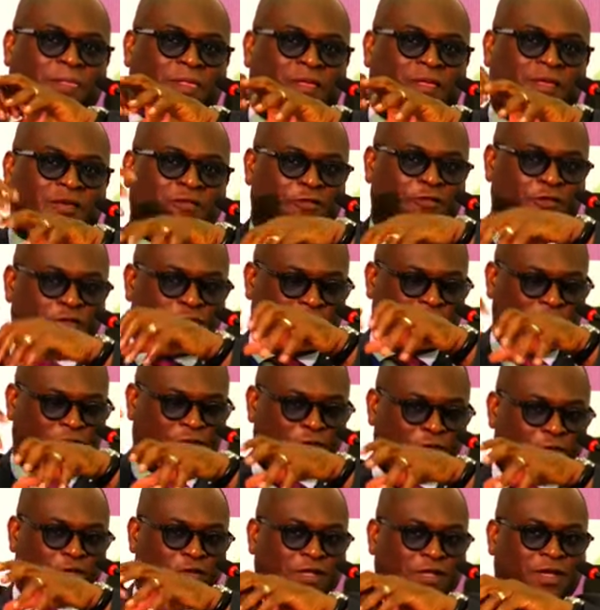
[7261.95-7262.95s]
if you
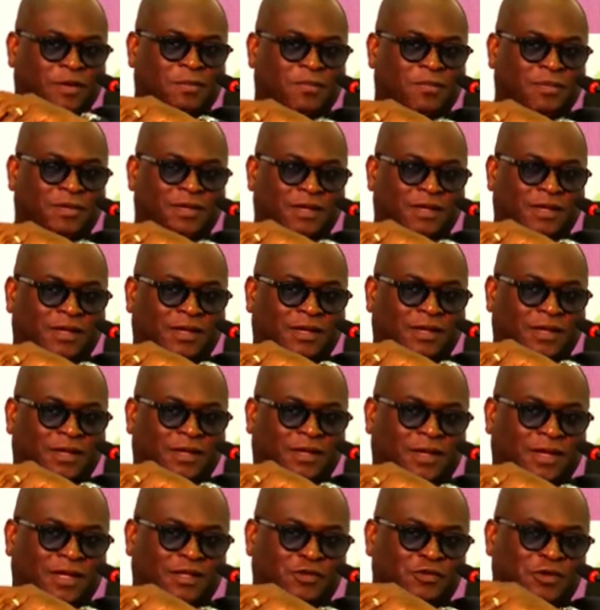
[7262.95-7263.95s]
review them,
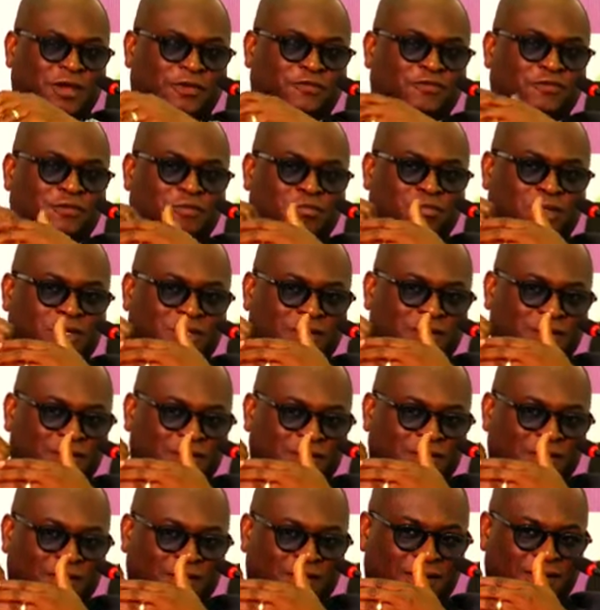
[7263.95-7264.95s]
and you have to be
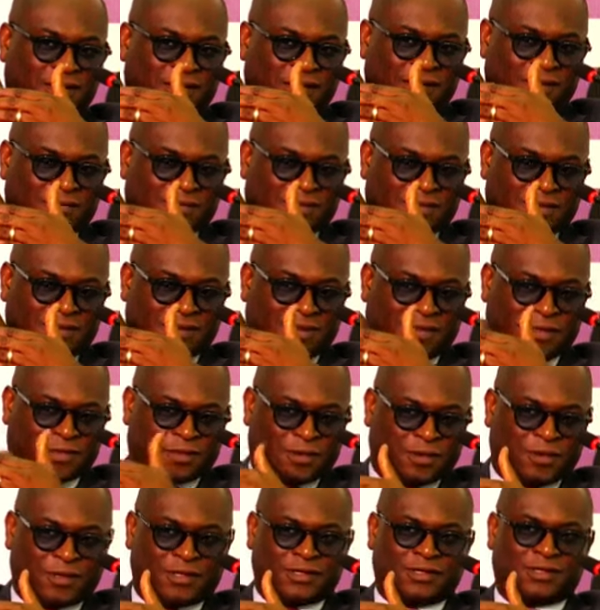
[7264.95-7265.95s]
a
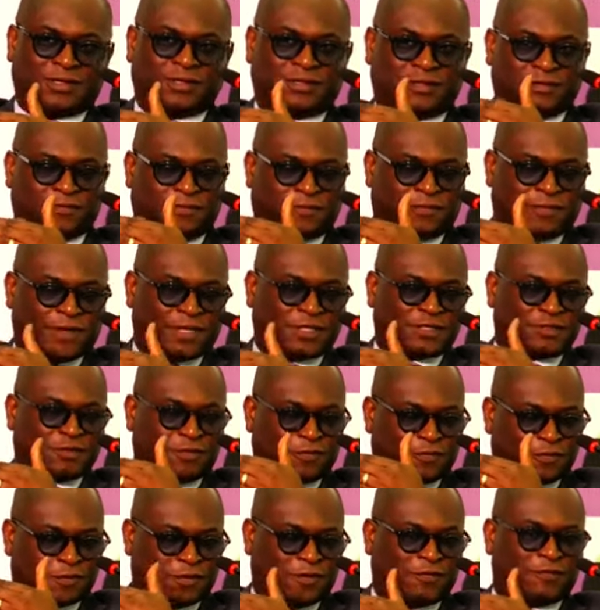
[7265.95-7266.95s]
thorn in the flesh
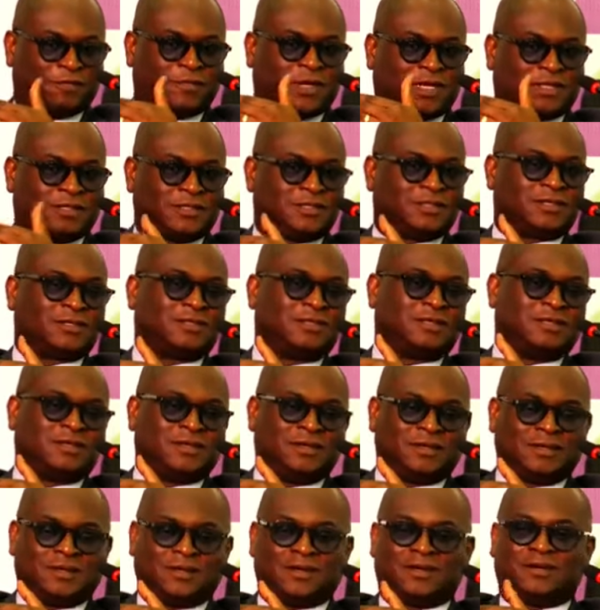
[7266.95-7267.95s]
of government,
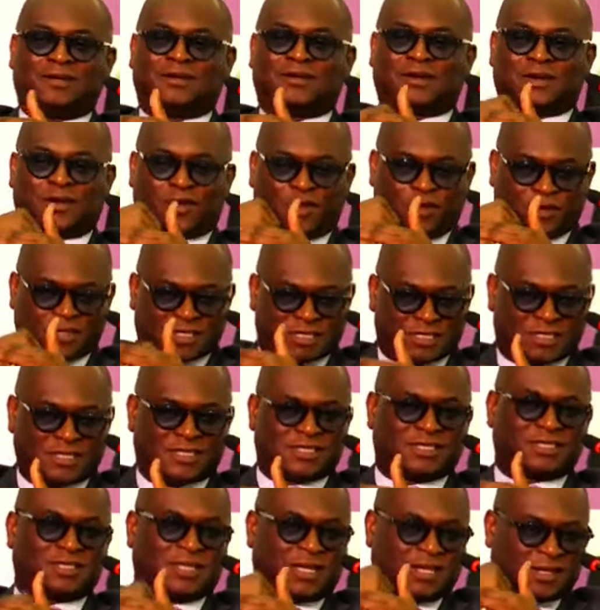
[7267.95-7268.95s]

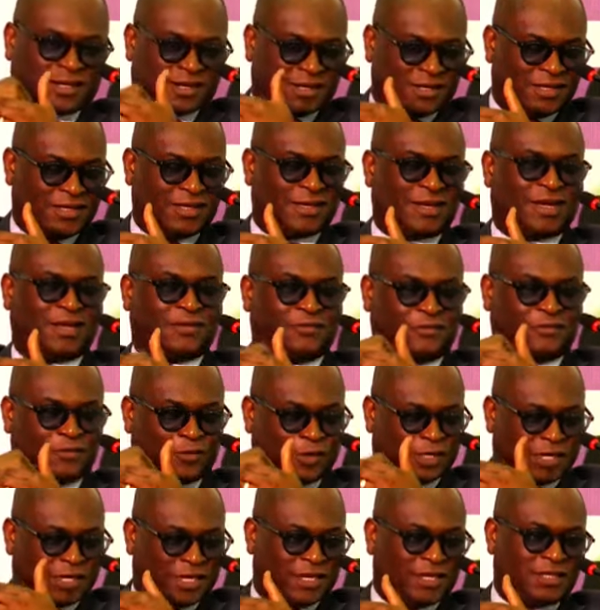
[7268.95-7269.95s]
consistently
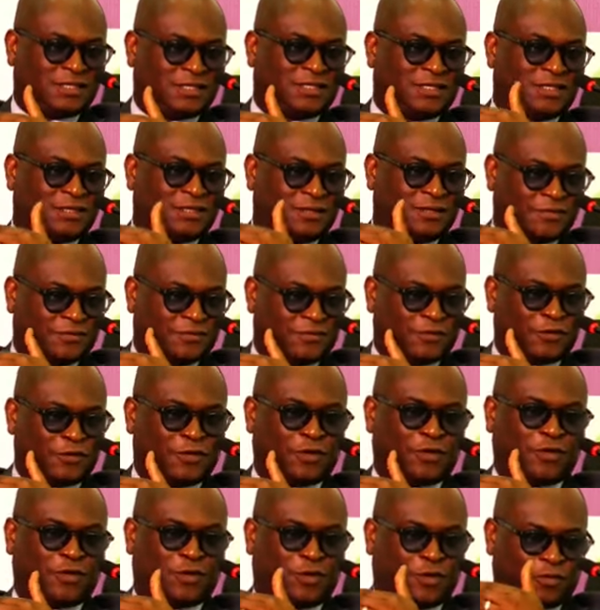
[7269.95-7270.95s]
advocating for
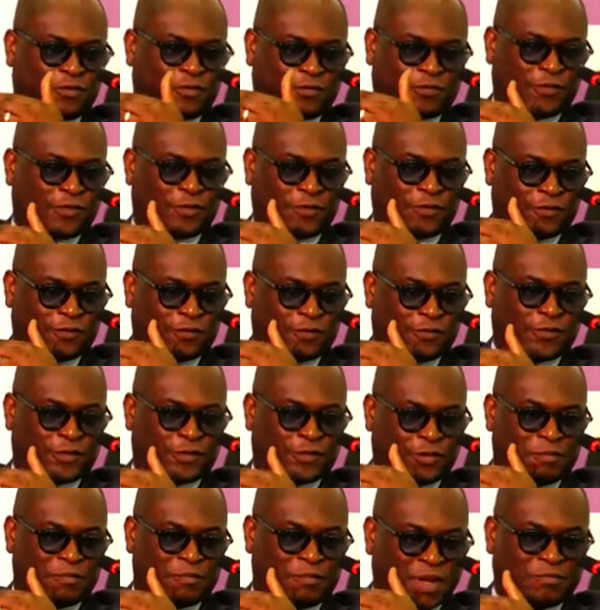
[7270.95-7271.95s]
your
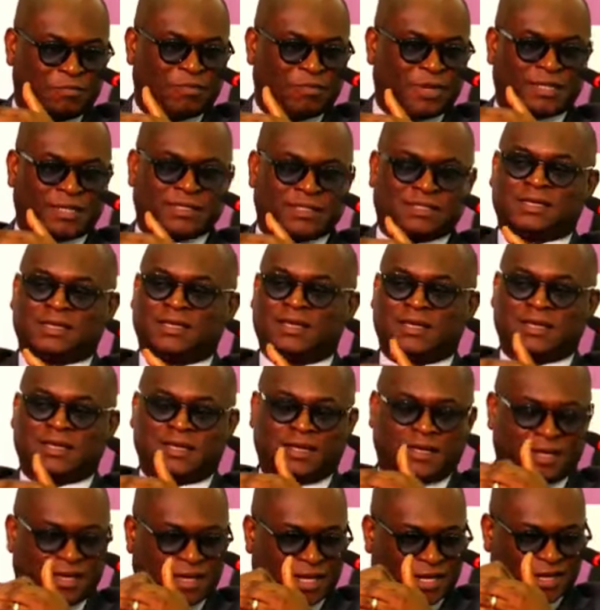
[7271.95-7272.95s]
members
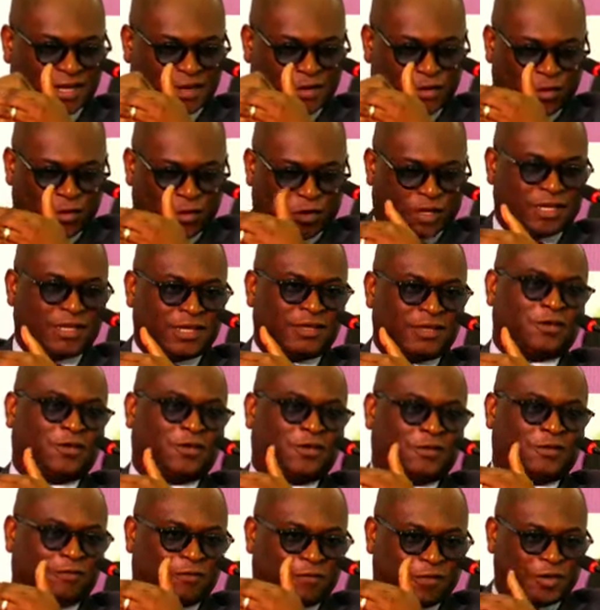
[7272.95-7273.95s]
and knocking on
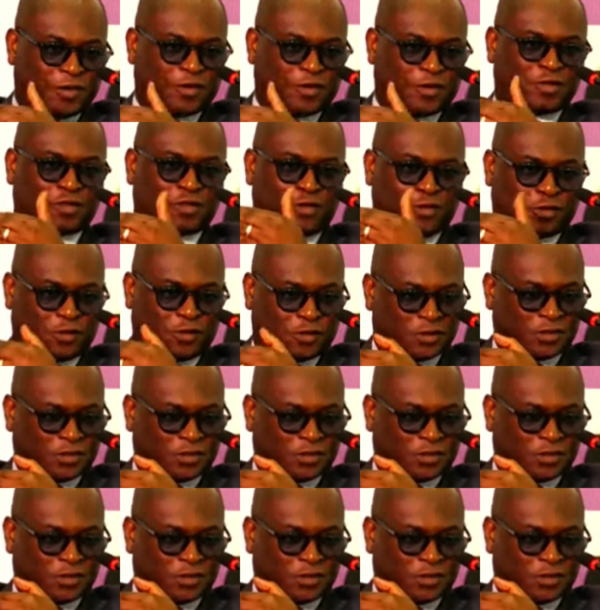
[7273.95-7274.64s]
various doors.